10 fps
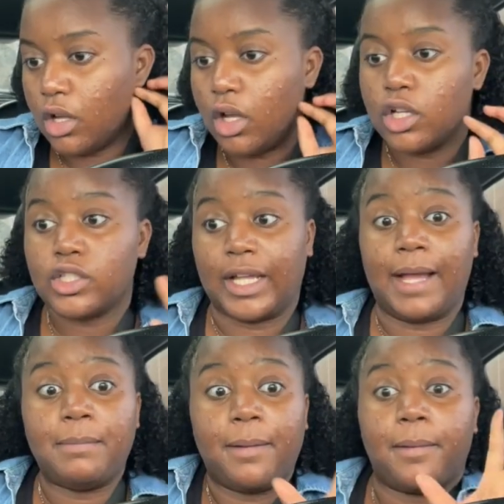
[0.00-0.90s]
So I got
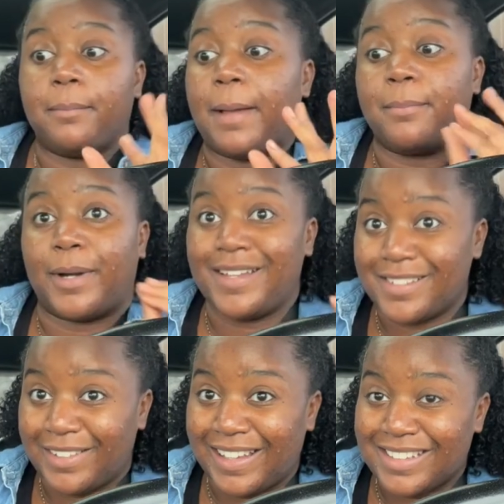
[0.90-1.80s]
my brakes
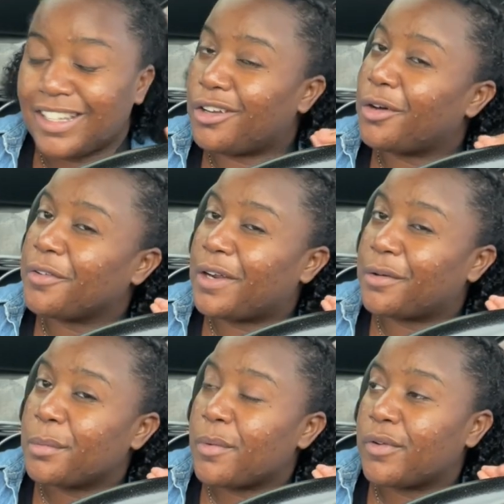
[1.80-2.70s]
fixed. I know, I don't
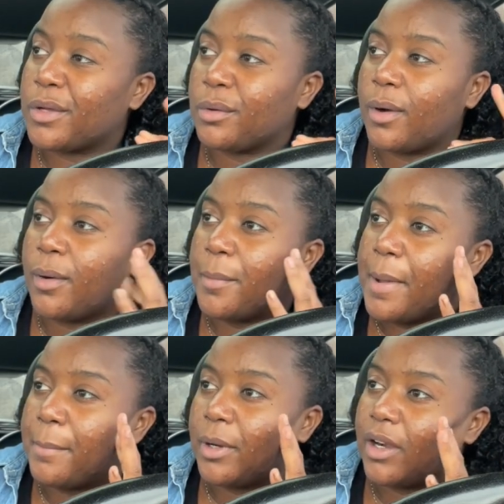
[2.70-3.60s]
remember if you
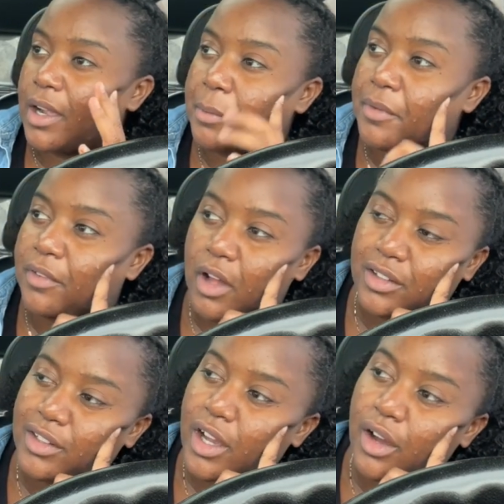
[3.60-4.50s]
remember a couple of vlogs
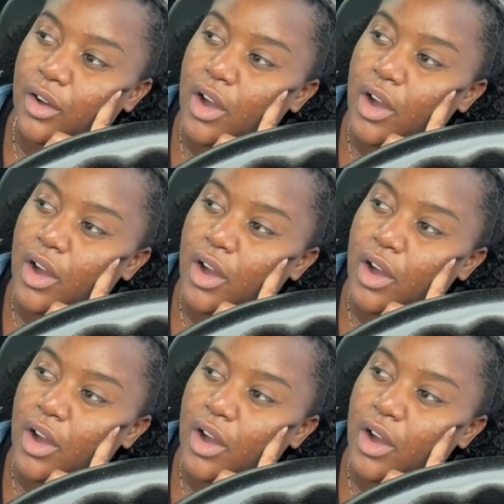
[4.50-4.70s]
ago.